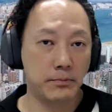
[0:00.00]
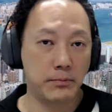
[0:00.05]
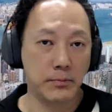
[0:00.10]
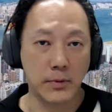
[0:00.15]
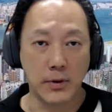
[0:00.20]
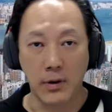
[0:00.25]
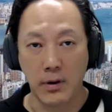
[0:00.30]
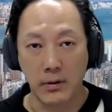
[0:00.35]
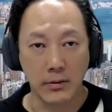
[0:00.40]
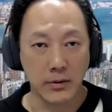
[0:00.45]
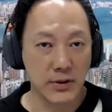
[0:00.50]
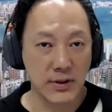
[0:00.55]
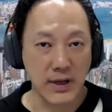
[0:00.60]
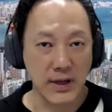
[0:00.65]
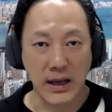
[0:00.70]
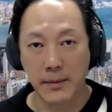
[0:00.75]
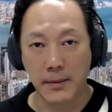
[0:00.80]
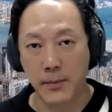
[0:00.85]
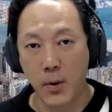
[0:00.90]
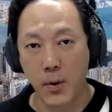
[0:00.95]
you know
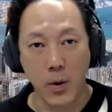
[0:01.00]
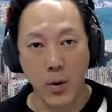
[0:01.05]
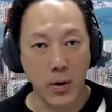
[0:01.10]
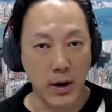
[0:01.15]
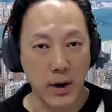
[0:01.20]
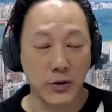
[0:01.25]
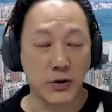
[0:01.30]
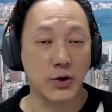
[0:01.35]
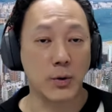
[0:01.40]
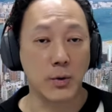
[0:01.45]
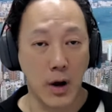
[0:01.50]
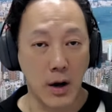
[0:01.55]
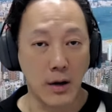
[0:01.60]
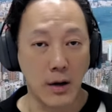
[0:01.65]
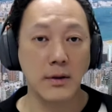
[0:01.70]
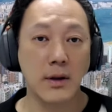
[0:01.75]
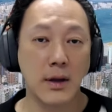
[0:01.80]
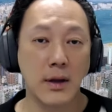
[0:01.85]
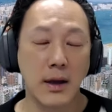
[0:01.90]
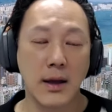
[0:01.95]
Singapore and so
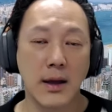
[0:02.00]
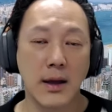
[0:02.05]
on,